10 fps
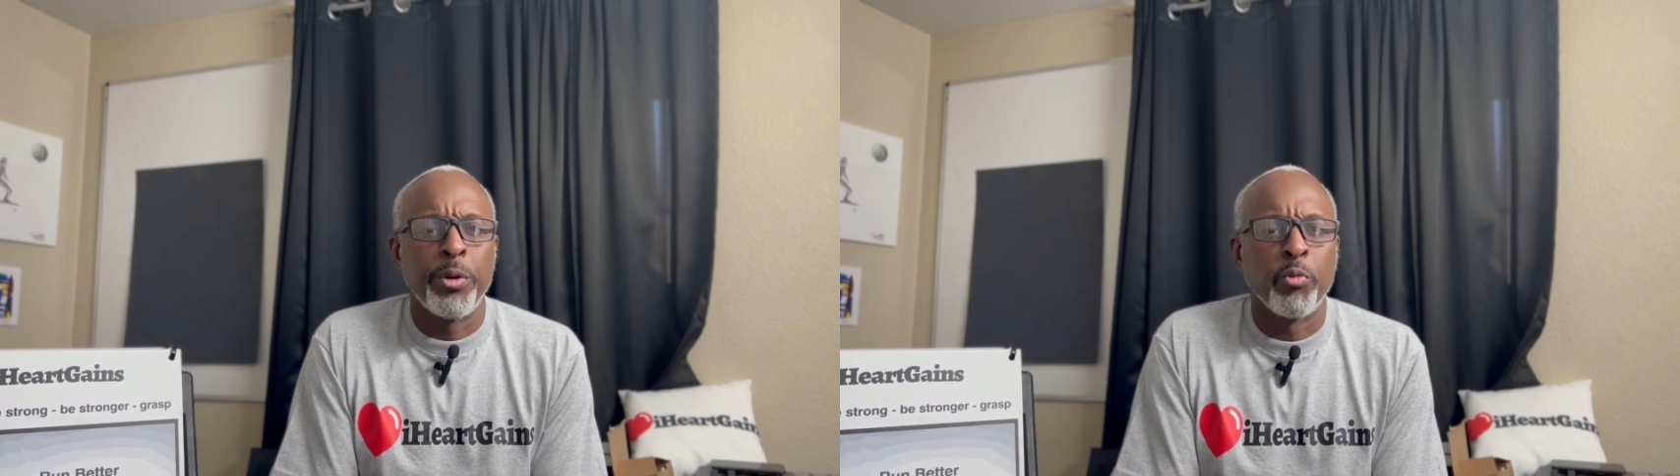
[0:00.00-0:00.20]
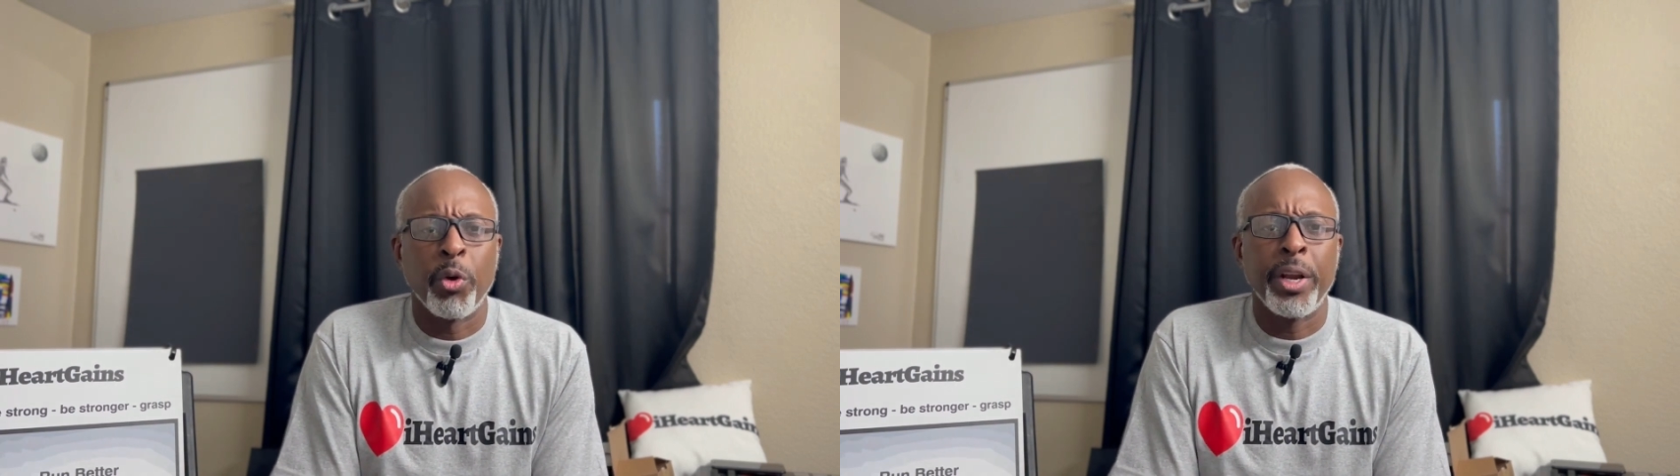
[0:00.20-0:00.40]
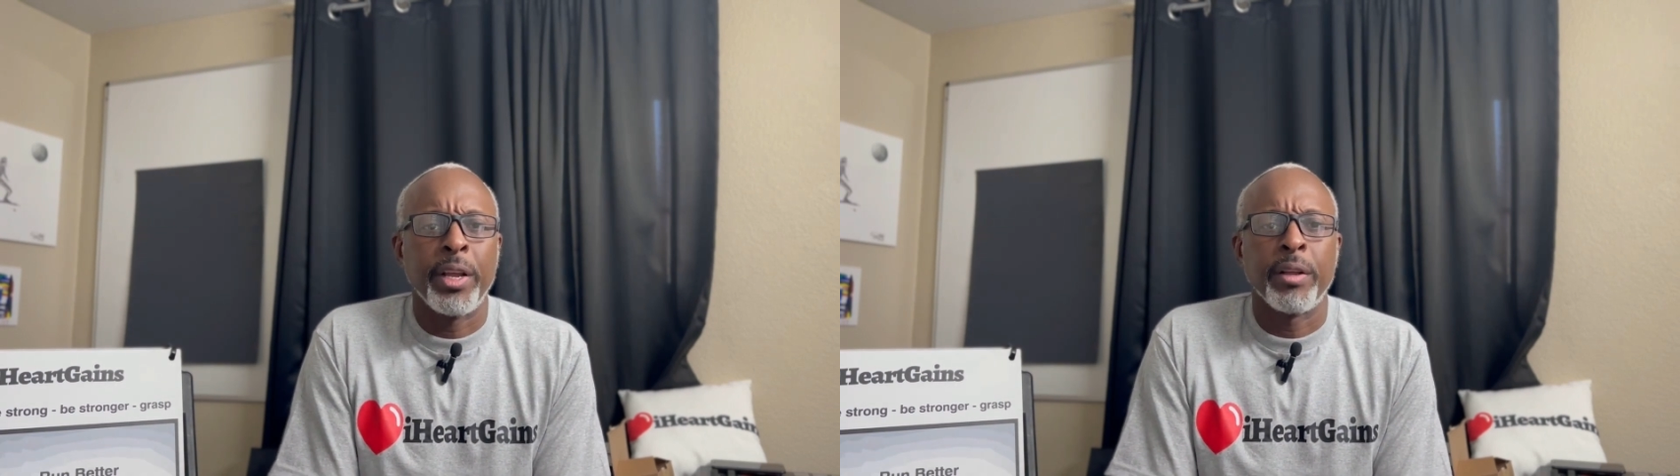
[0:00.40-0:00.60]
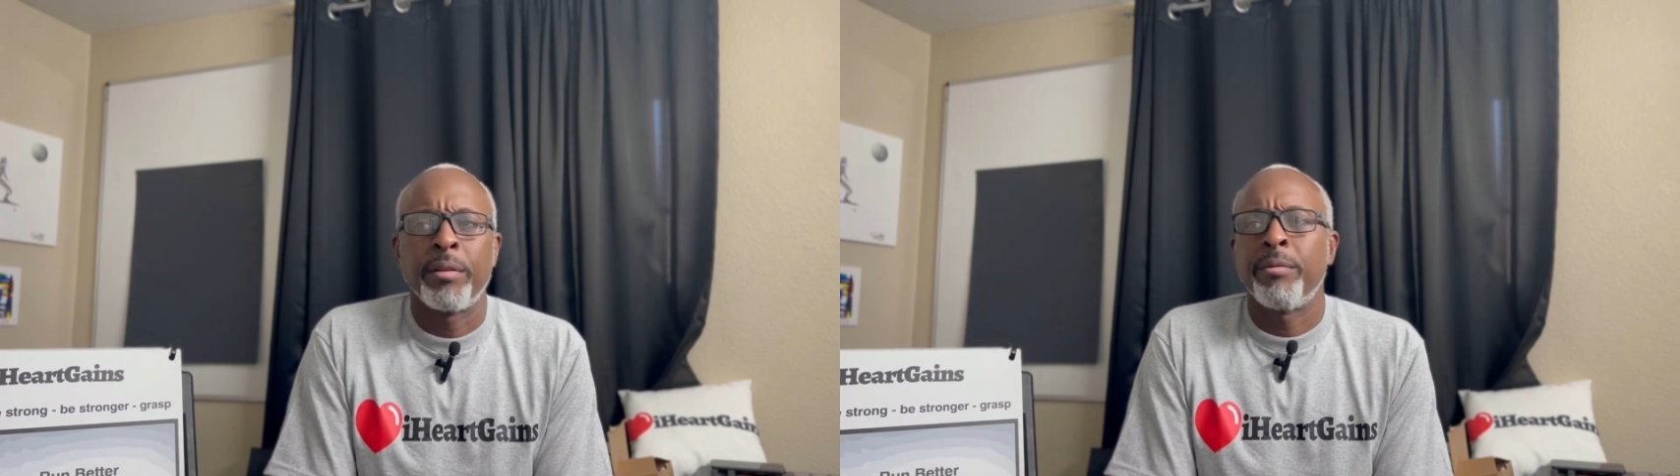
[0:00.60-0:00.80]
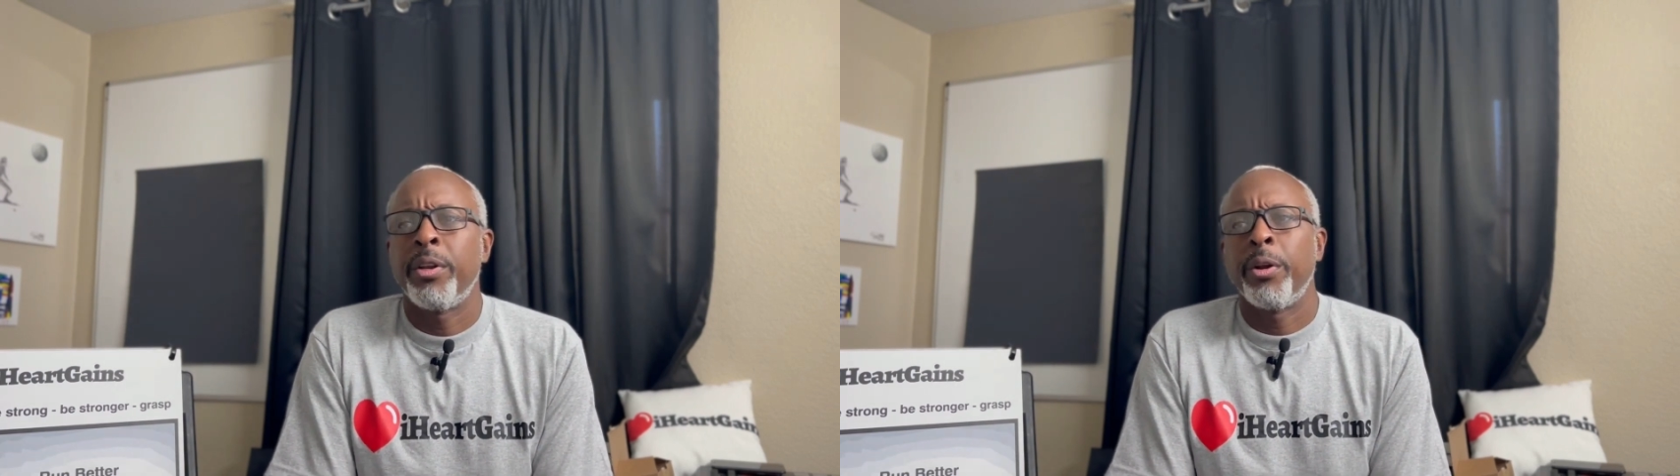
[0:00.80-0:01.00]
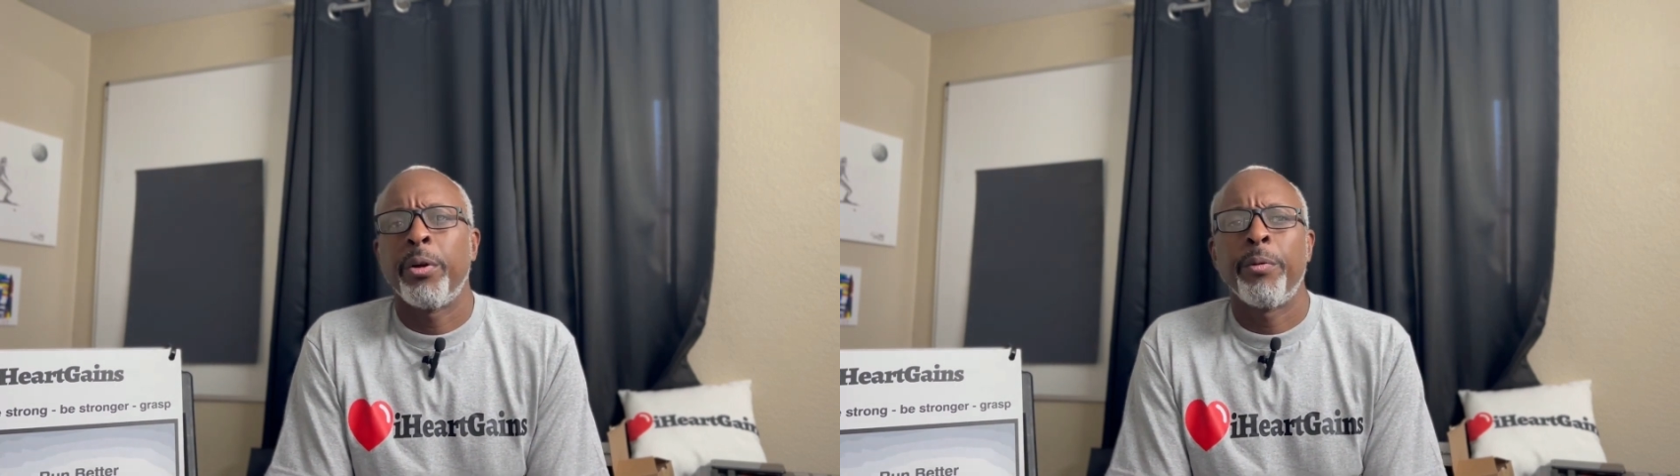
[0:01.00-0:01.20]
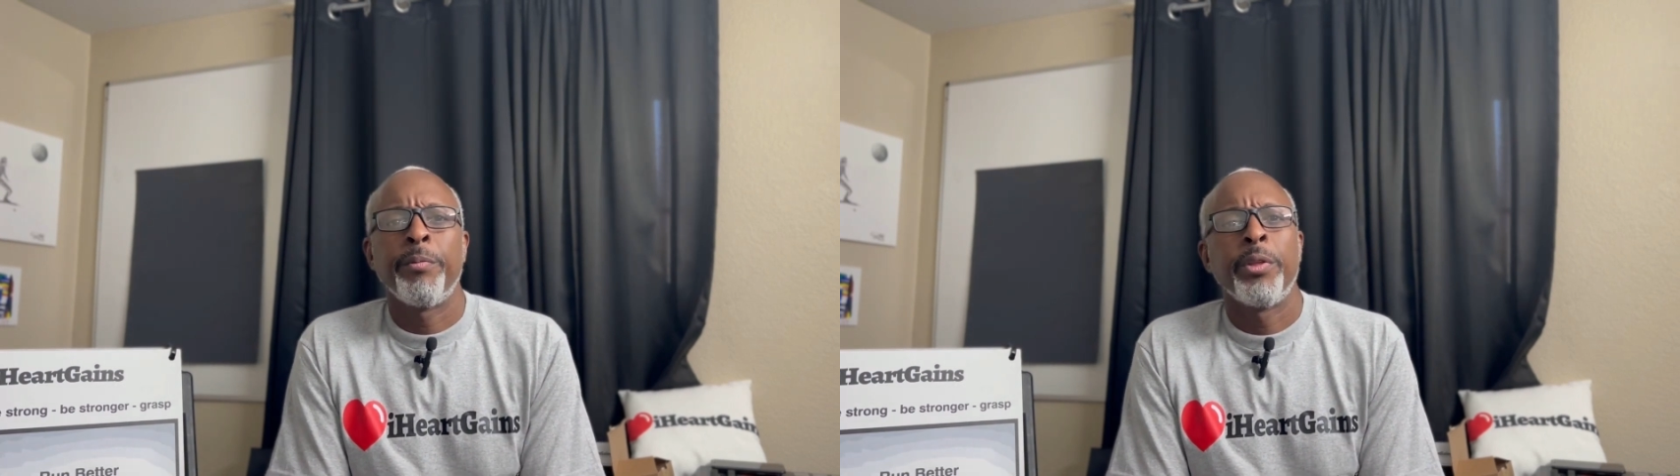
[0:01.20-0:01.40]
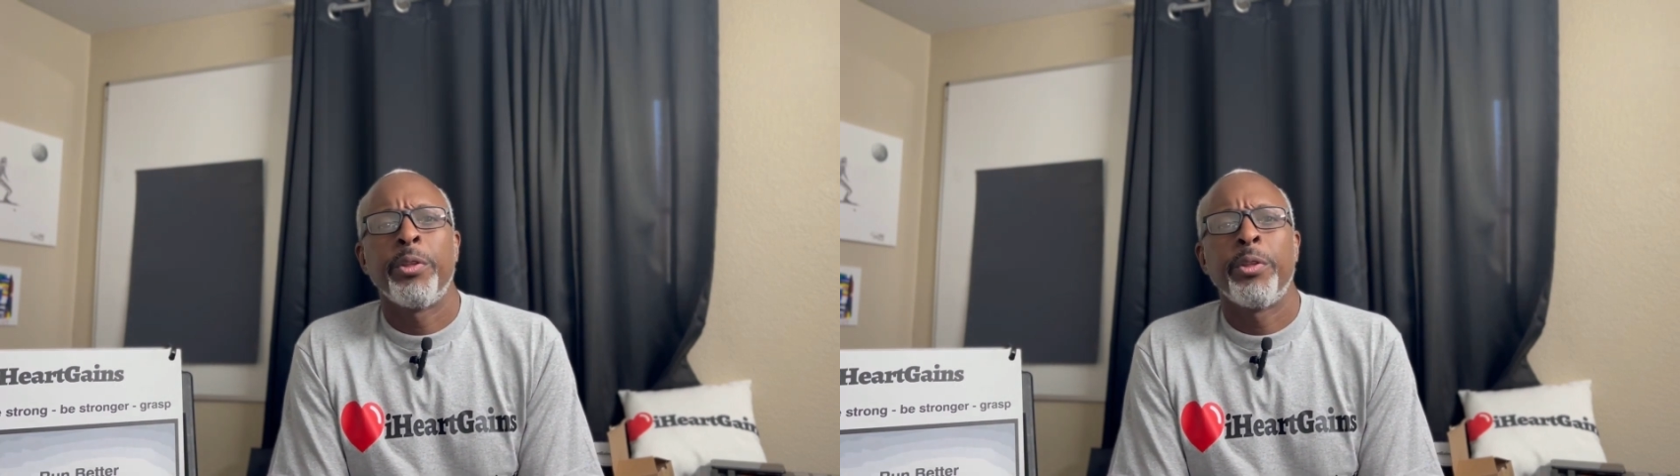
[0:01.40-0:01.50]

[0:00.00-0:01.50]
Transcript: and running, you know,